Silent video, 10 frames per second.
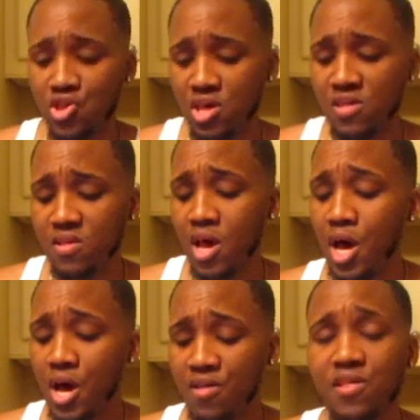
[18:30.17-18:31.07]
She's
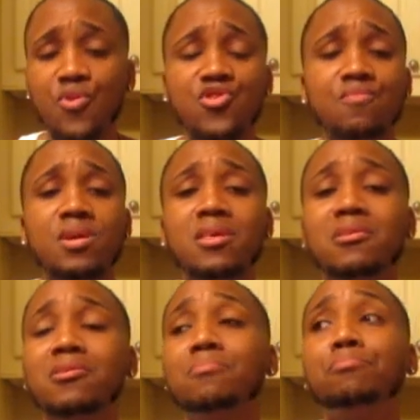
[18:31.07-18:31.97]
a social
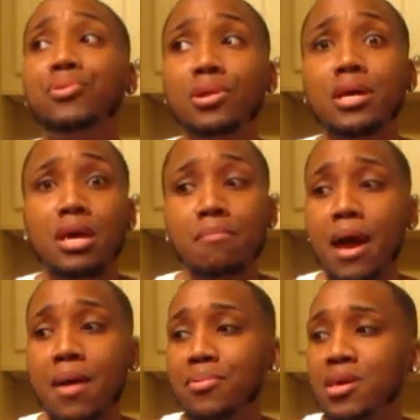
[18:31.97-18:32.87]
media bully in
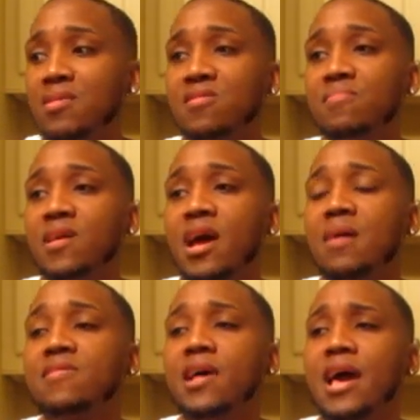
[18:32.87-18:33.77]
my opinion sometimes.